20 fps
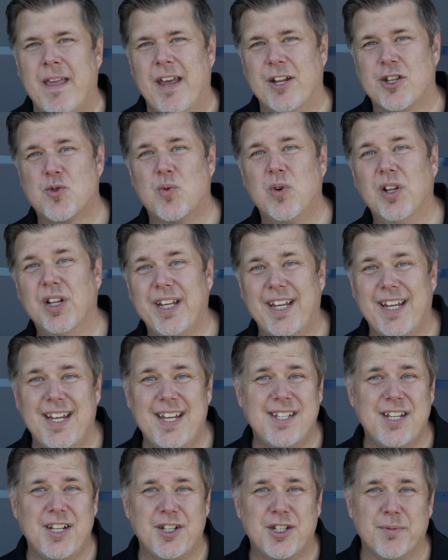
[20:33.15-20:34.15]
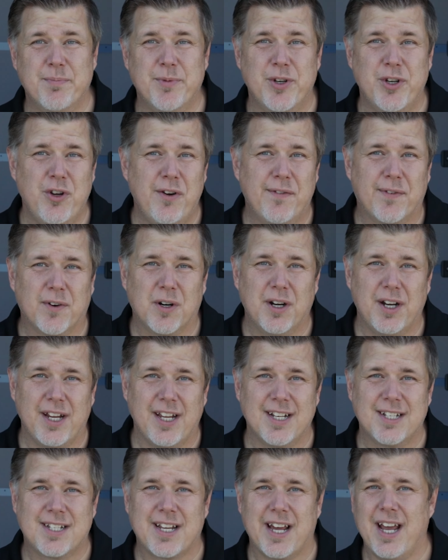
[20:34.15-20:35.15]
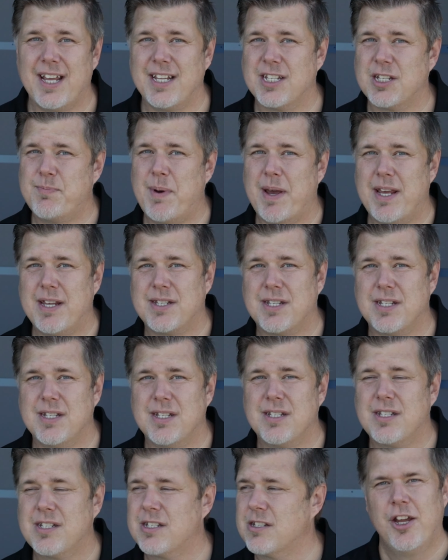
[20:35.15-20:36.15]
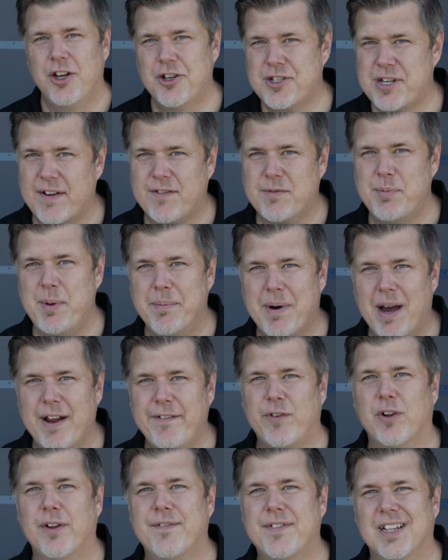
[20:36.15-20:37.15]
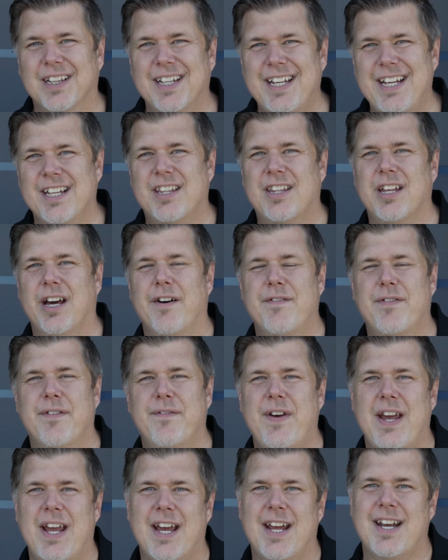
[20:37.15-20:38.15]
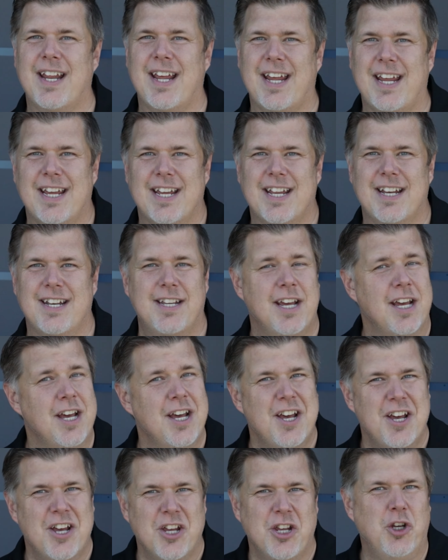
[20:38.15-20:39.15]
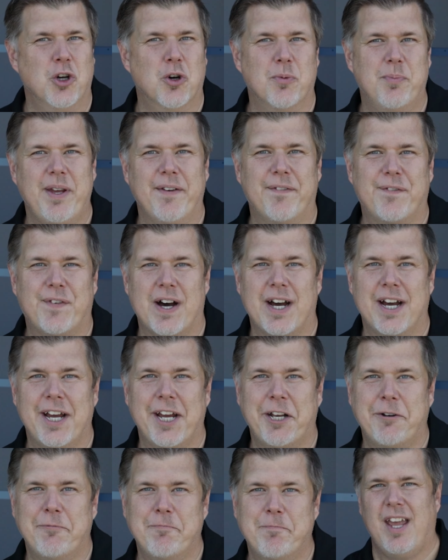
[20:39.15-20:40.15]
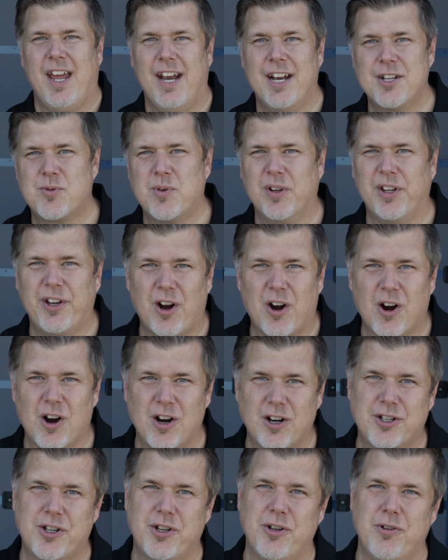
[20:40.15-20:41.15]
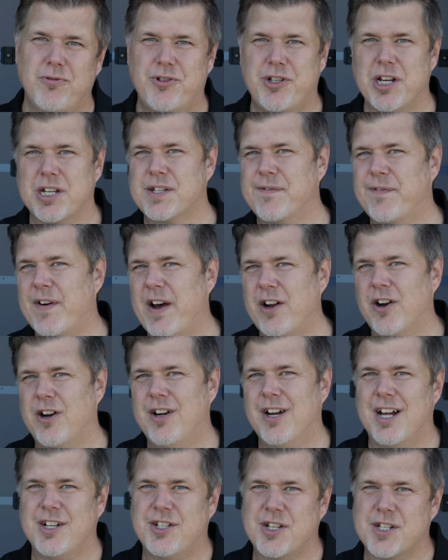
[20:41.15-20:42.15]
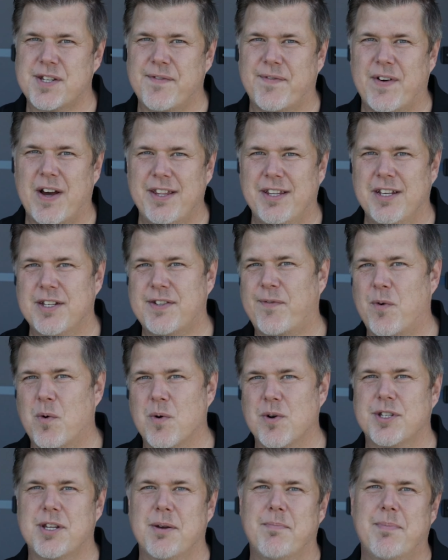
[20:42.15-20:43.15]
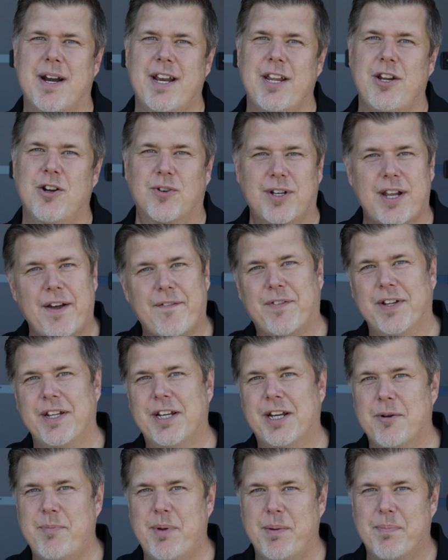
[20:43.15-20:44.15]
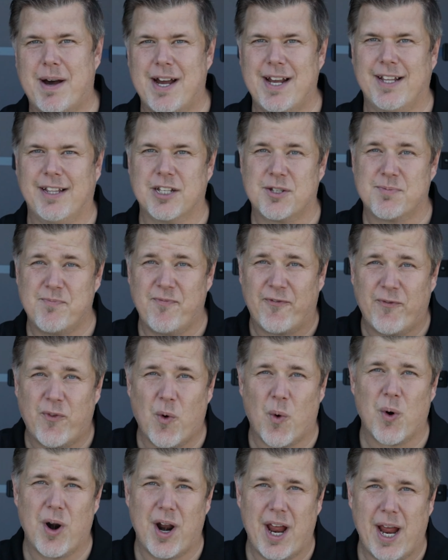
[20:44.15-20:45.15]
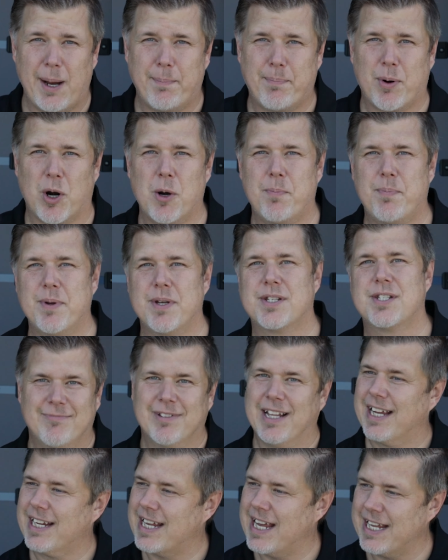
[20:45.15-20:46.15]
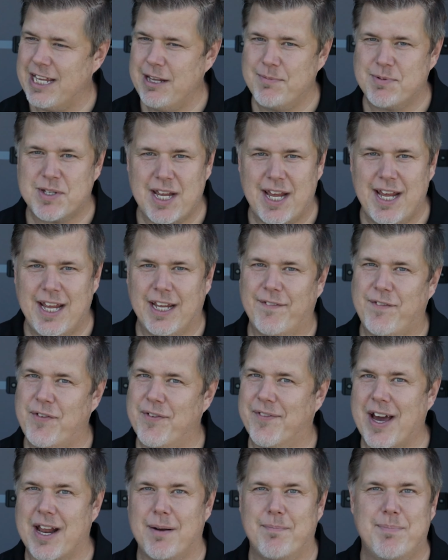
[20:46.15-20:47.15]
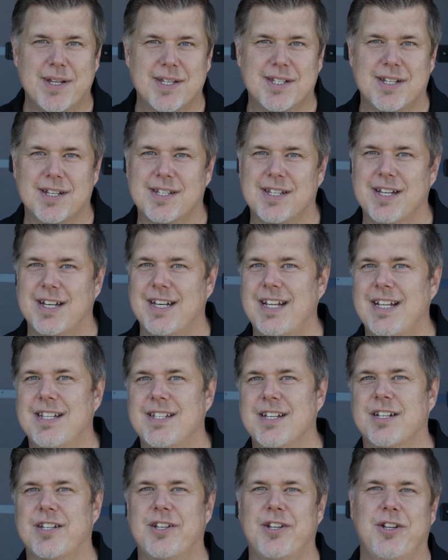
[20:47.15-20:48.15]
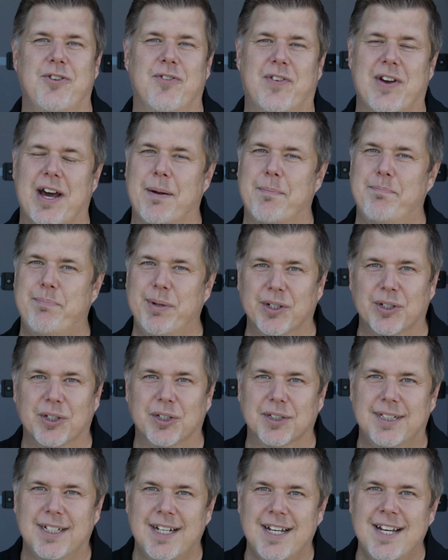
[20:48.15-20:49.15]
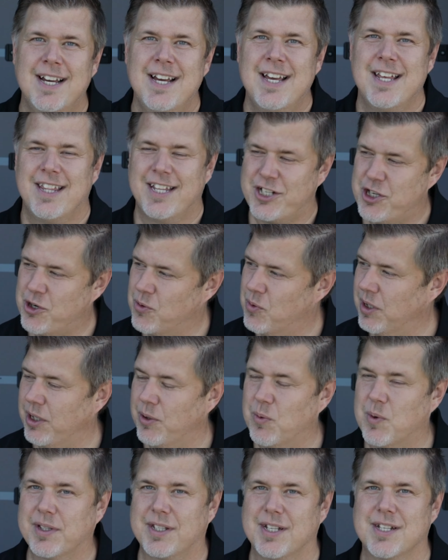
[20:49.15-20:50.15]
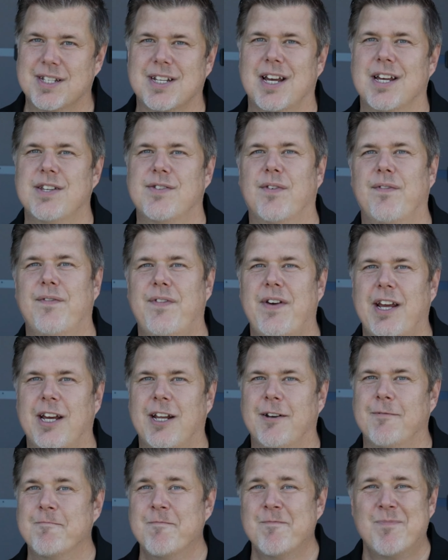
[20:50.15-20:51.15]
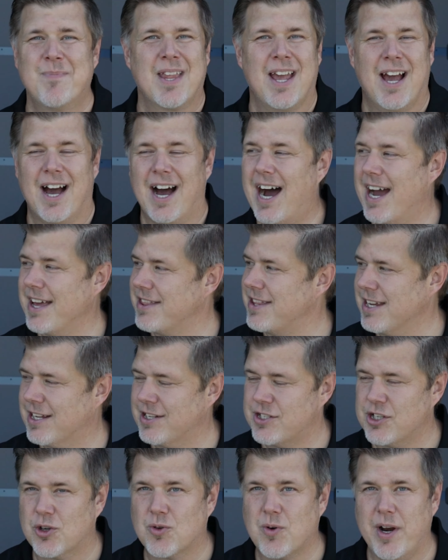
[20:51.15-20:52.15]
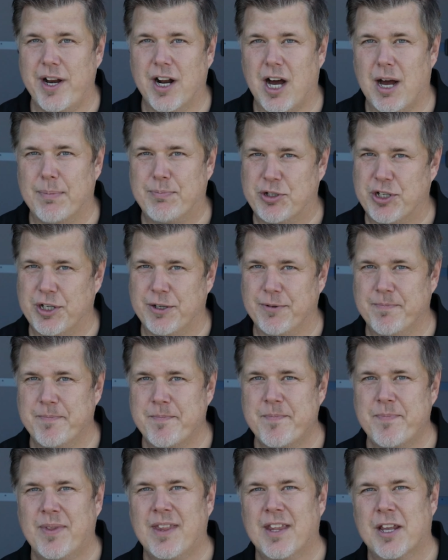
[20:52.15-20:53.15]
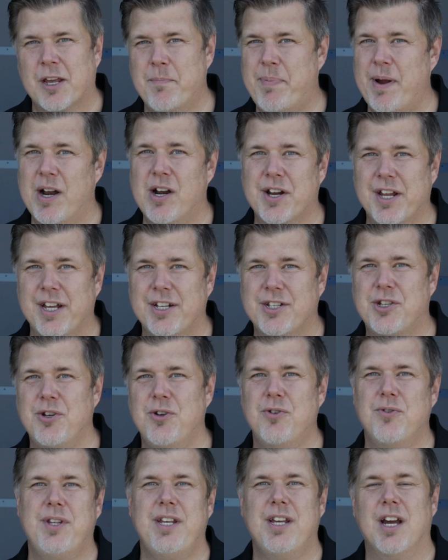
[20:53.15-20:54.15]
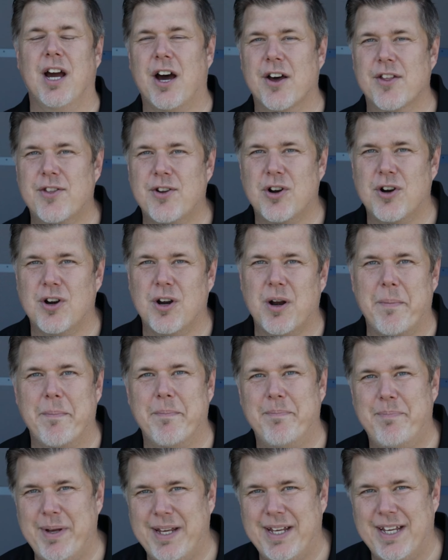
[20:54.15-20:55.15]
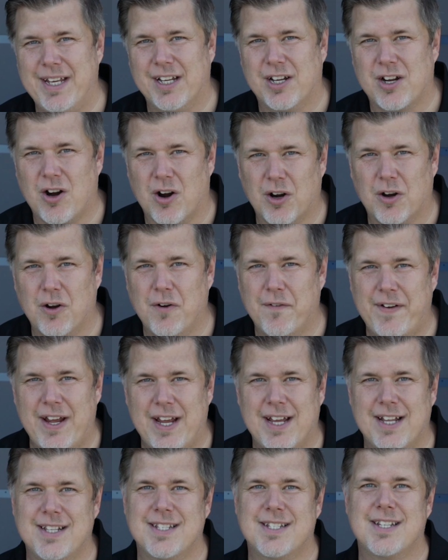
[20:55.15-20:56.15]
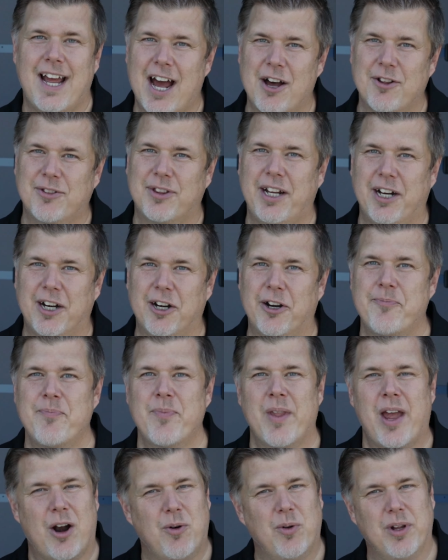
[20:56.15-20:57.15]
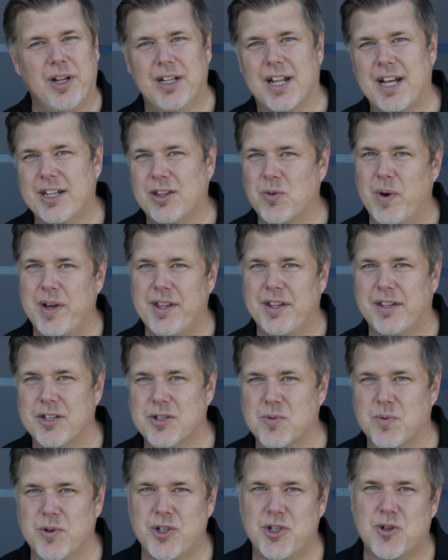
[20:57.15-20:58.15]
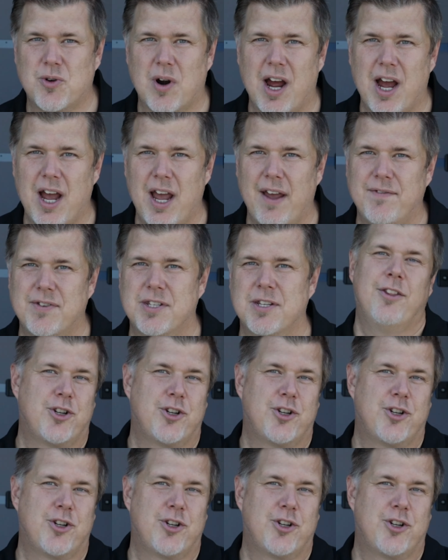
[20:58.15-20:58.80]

It's really easy to maneuver in tight spaces. You just have to be mindful of the length of the van and you'll be fine. And it's really hard to justify or not justify this for somebody. You're definitely gonna be buying this for a purpose. Like I keep saying, if you've got a business that needs it, you've got to build that you really want this size of a van. I think it's a great option. Comparing it to the other big cargo vans out there, I really like the way that this one drives.